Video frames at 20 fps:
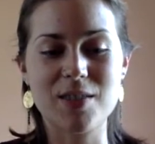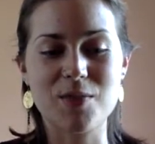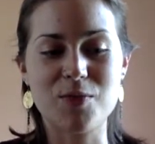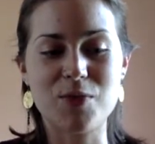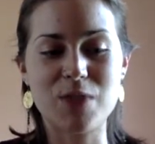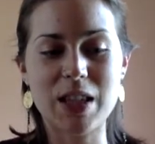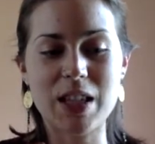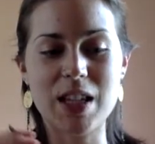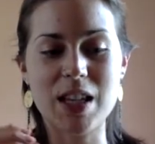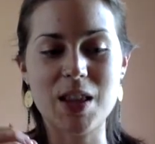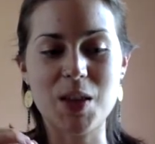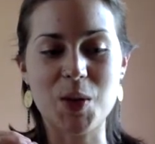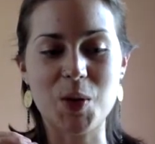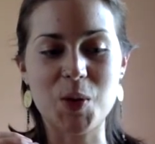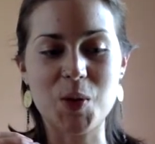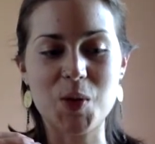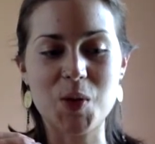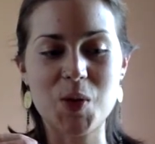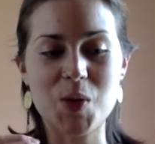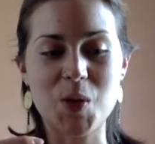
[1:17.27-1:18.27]
really
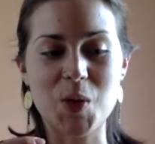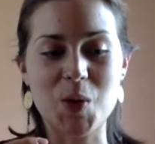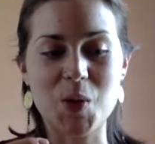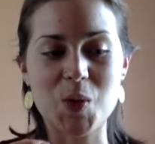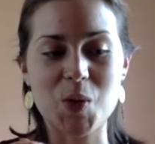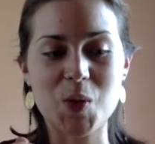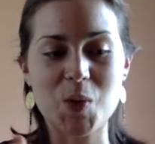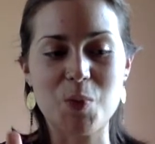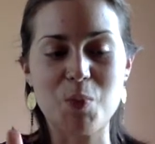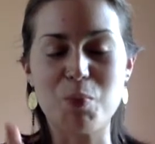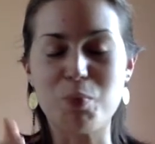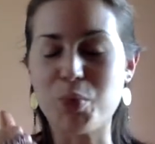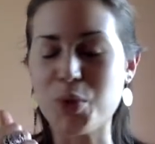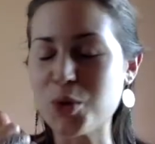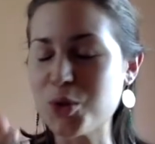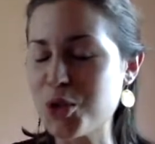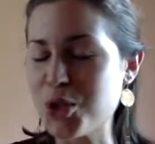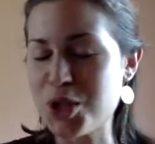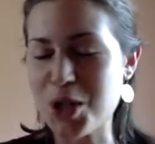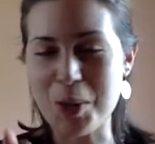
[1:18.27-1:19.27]
those
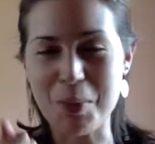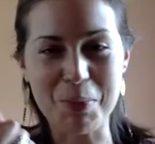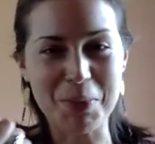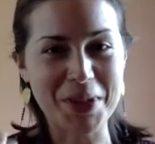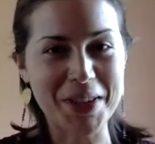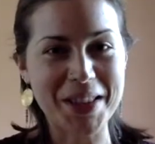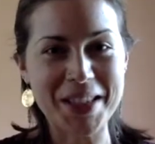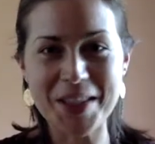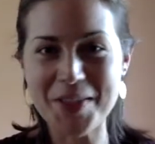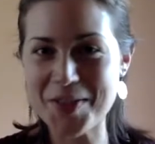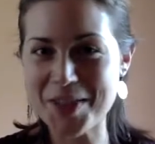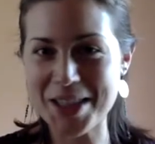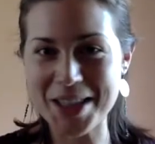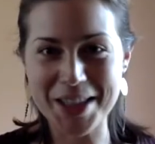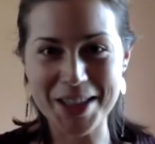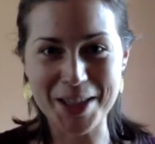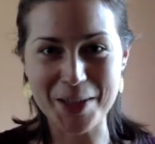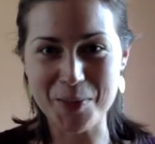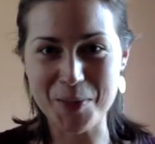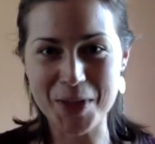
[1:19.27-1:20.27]
bullshit belief
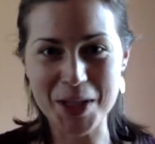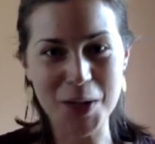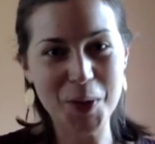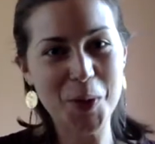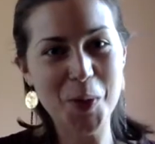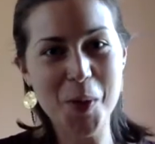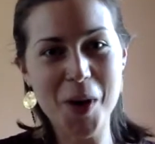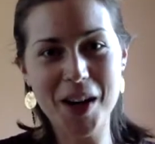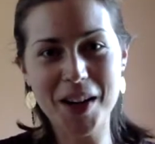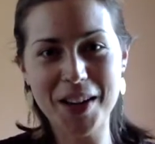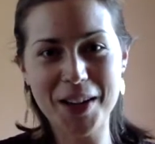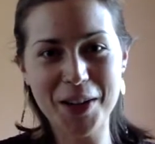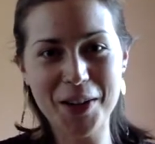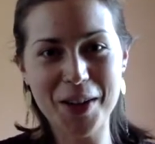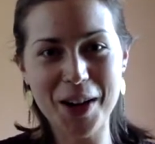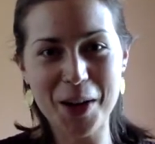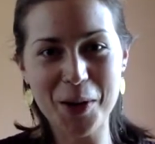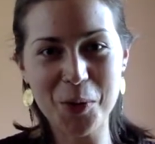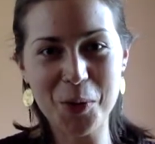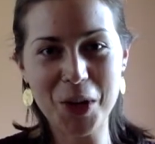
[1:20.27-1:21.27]
systems that we're walking
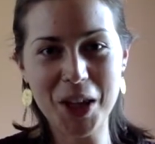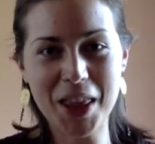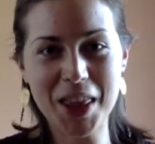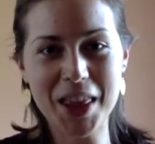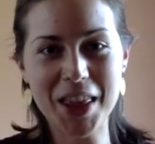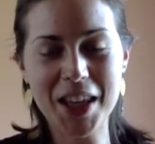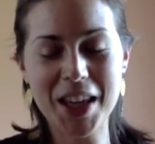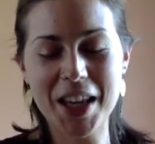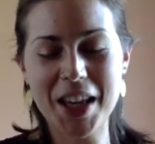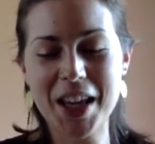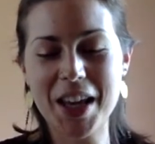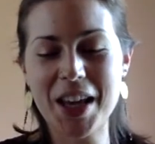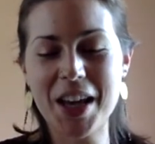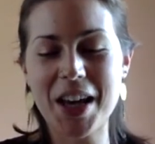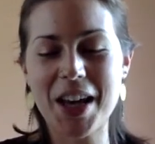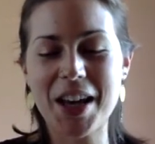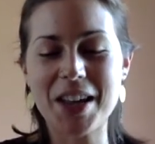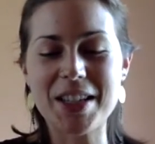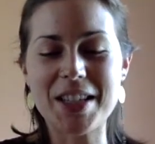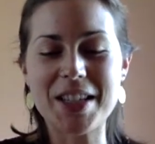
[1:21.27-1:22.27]
around with,
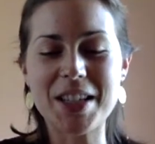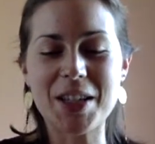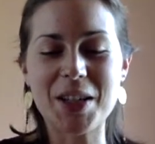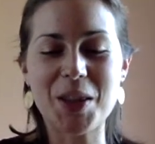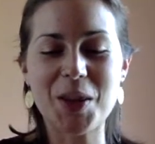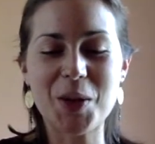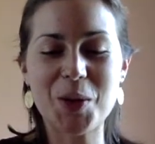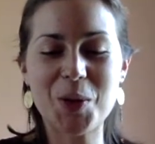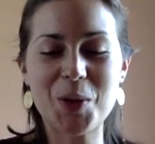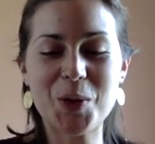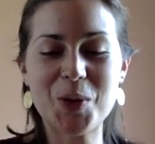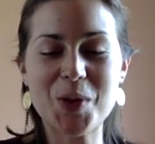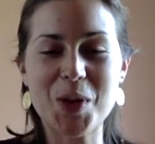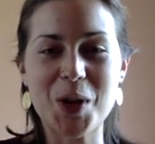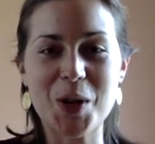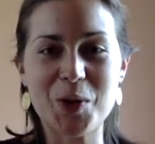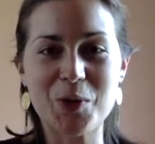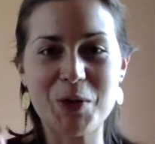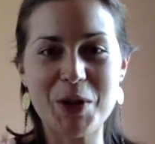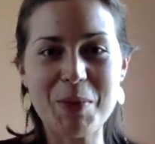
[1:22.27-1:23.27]
until those
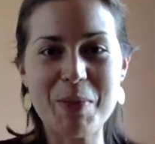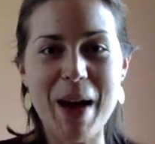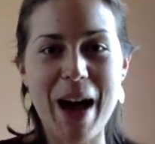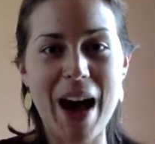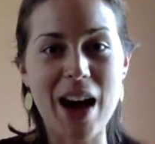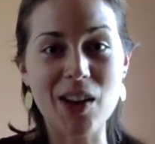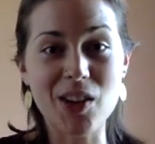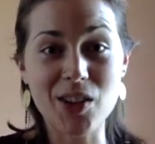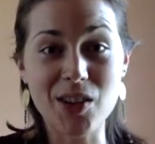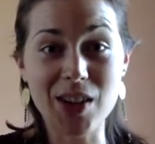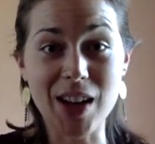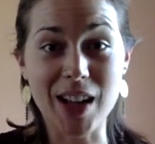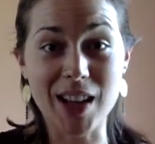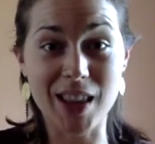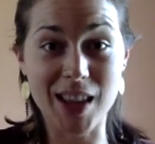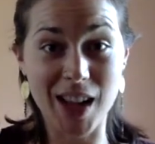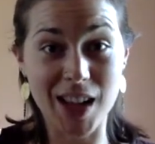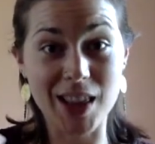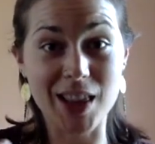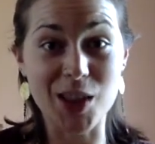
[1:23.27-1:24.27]
are repatterned
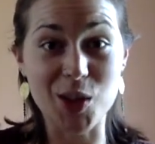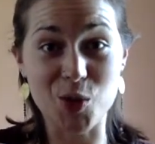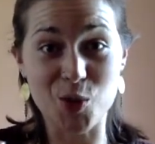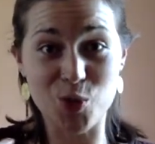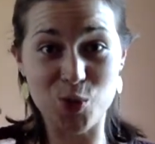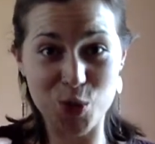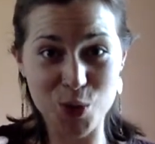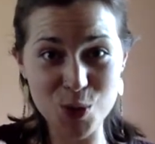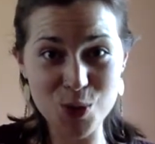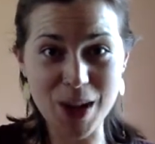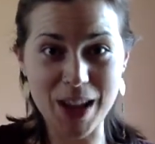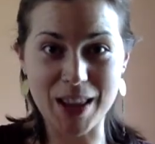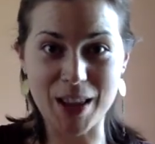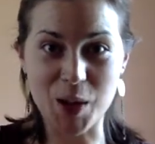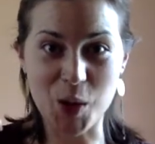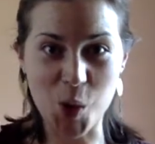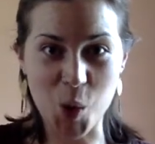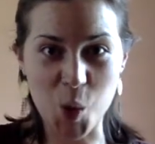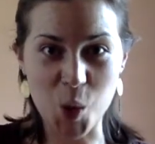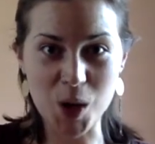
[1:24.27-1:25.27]
at the root, at the
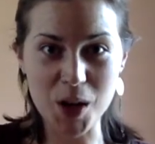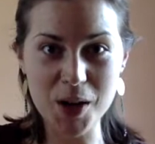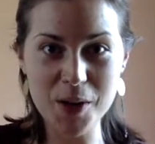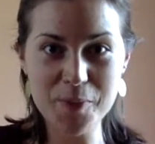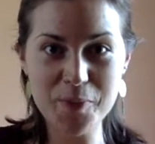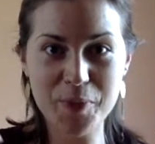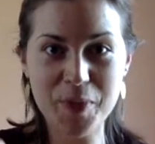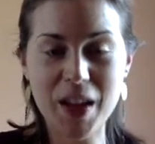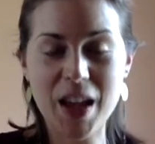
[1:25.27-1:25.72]
core,